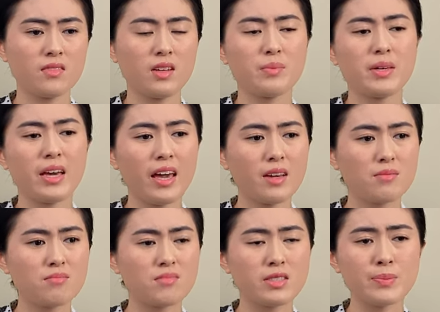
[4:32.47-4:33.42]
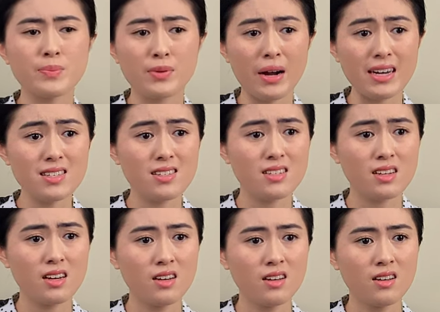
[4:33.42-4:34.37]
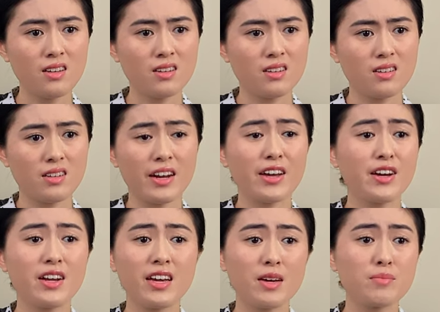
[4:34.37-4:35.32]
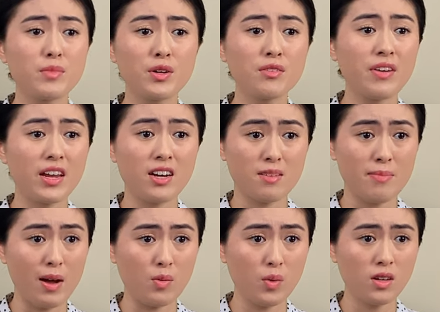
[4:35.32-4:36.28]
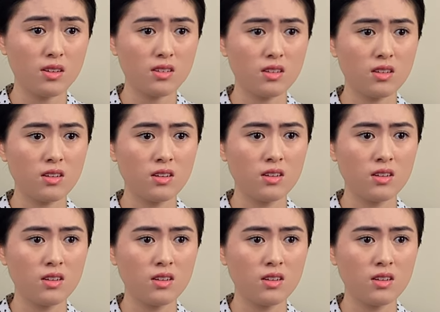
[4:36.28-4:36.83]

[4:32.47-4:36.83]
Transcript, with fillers: I became depressed, and I couldn't get motivated in my work.